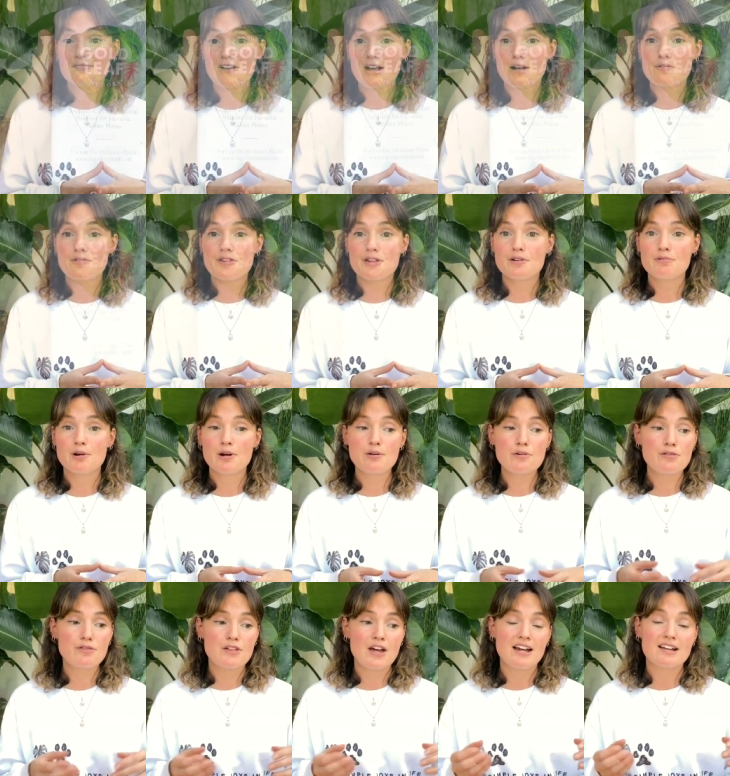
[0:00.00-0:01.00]
for healthy
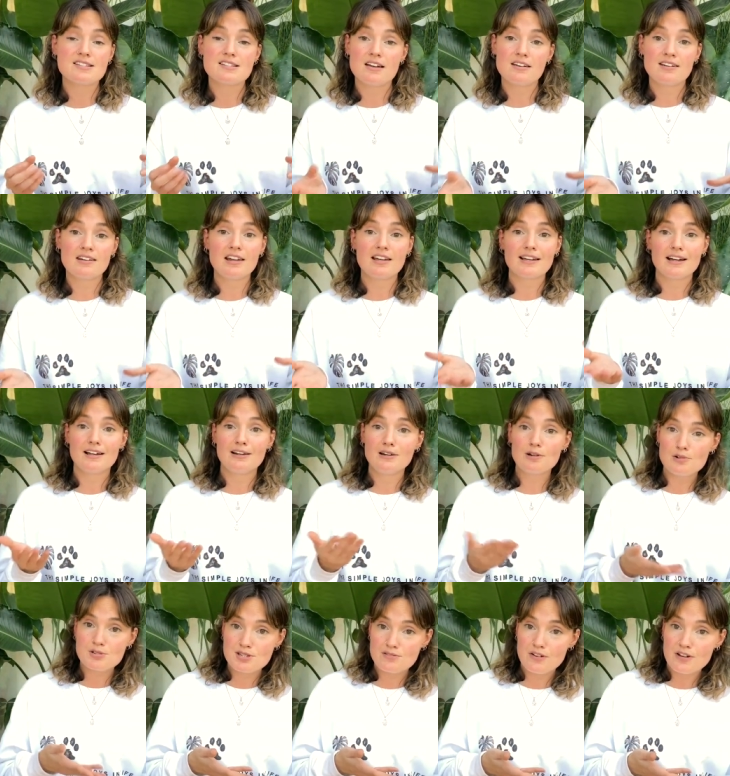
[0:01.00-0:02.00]
growth, and unlike a
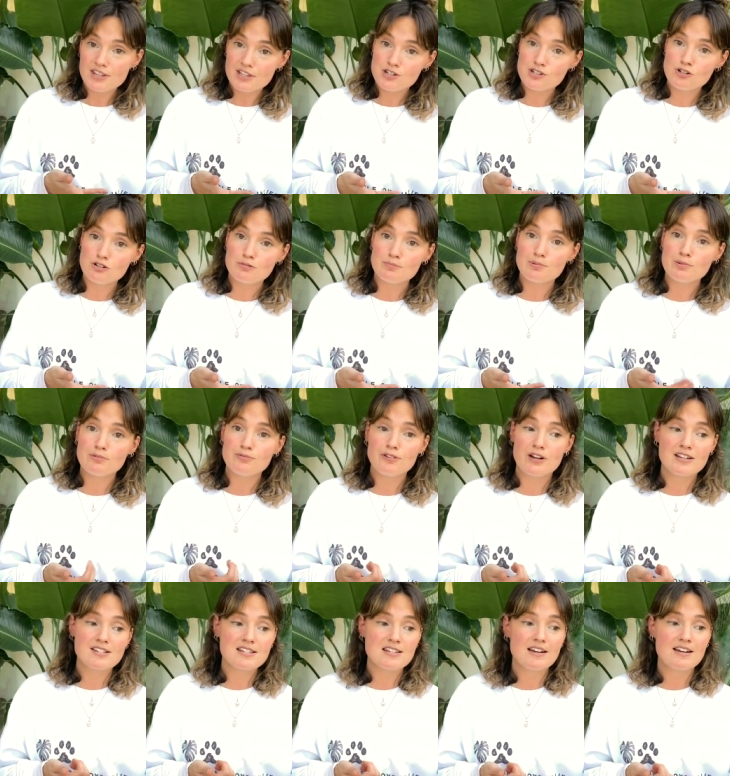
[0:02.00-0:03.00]
lot of other shop-bought
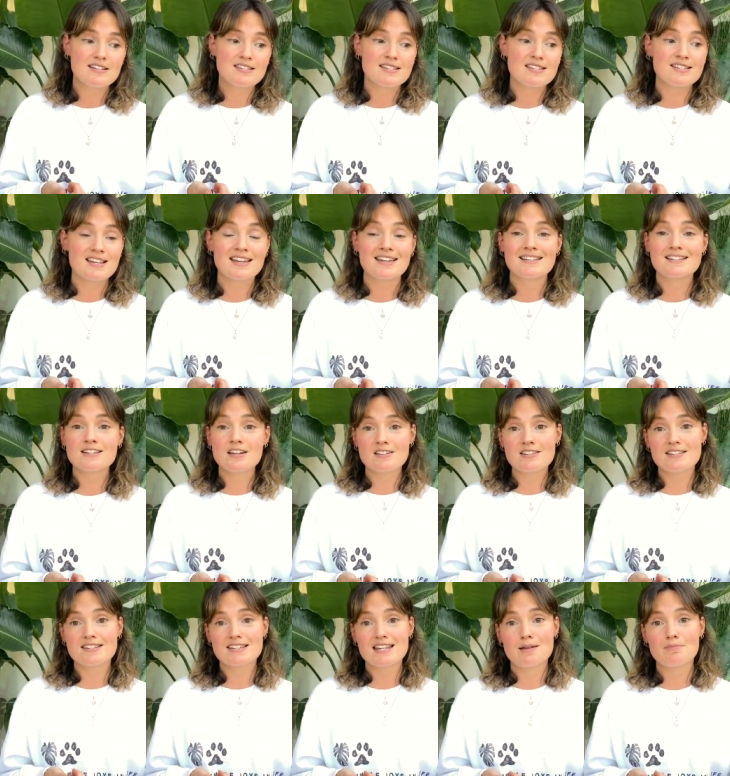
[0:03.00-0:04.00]
fertilisers, it
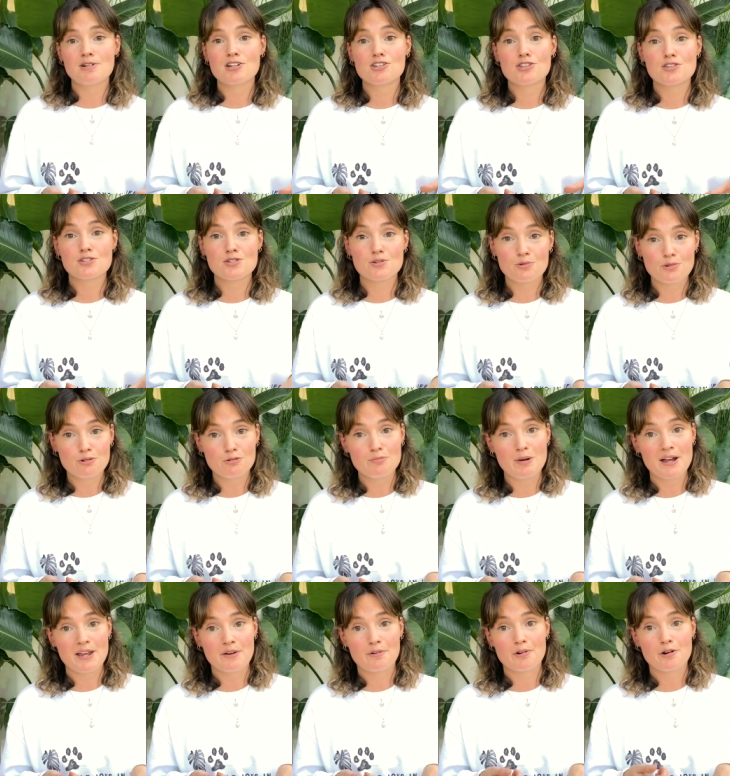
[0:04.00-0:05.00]
doesn't damage the soil
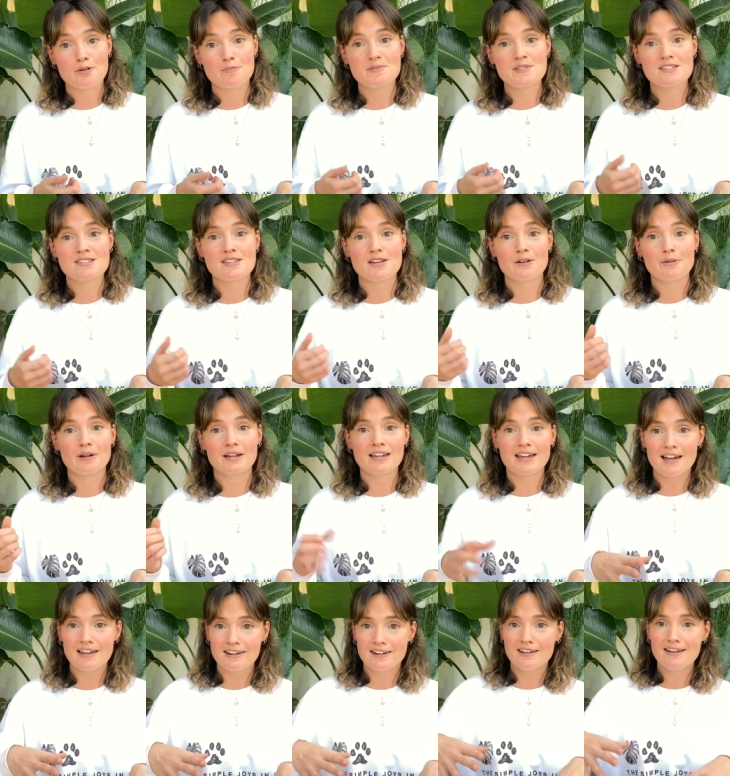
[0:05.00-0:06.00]
microbes. So
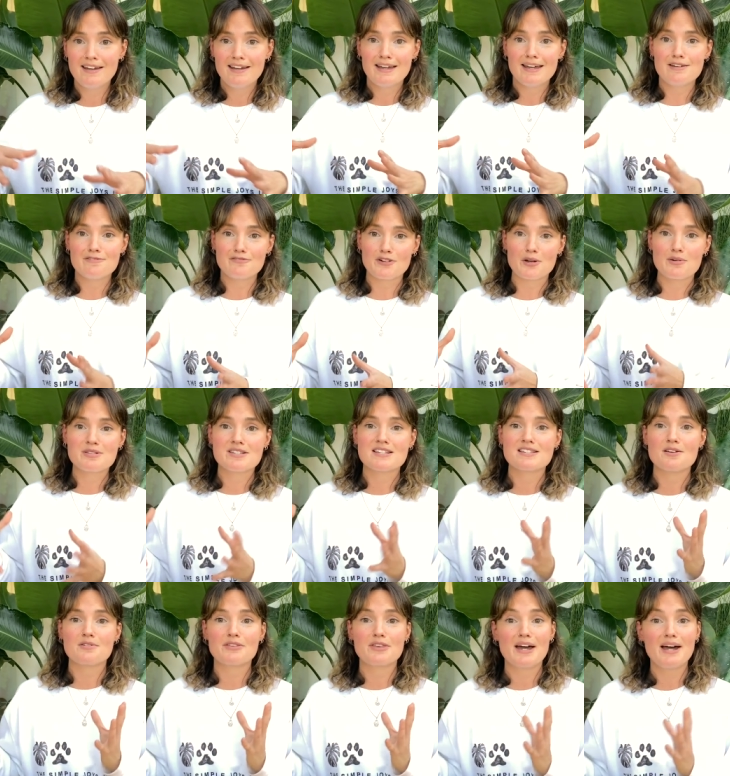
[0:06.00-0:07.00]
again, it focuses
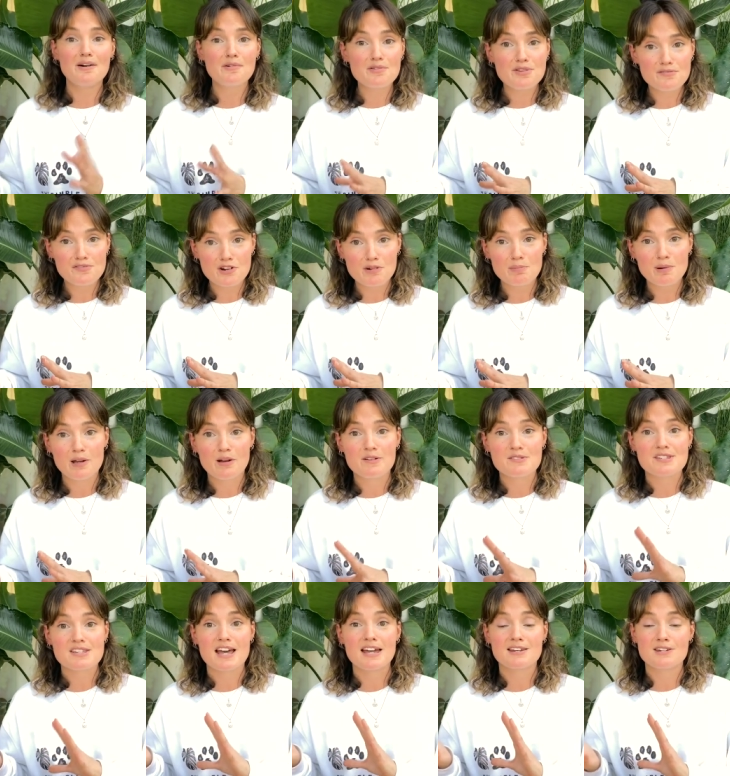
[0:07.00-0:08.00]
on the health of your
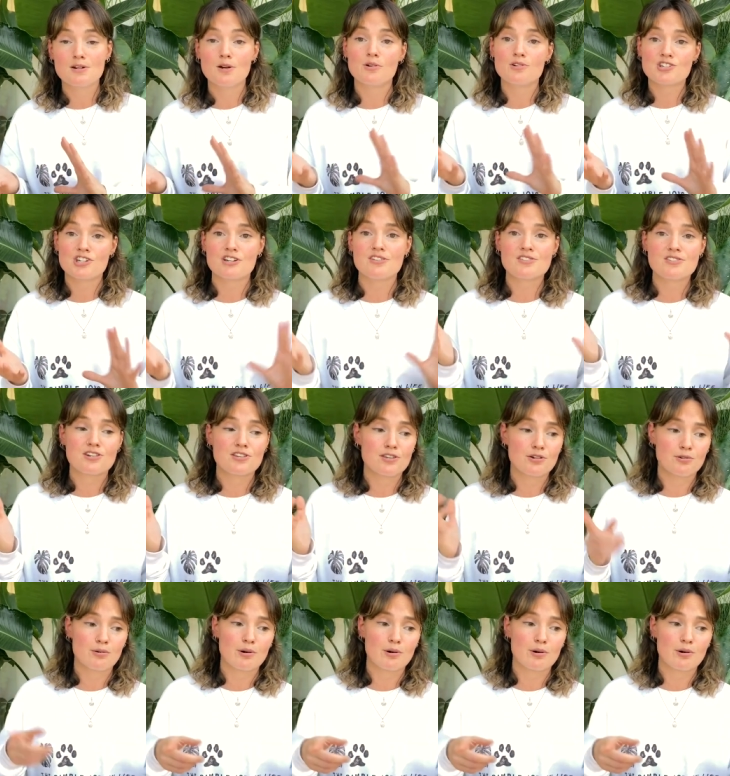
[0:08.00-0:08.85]
plant and not just the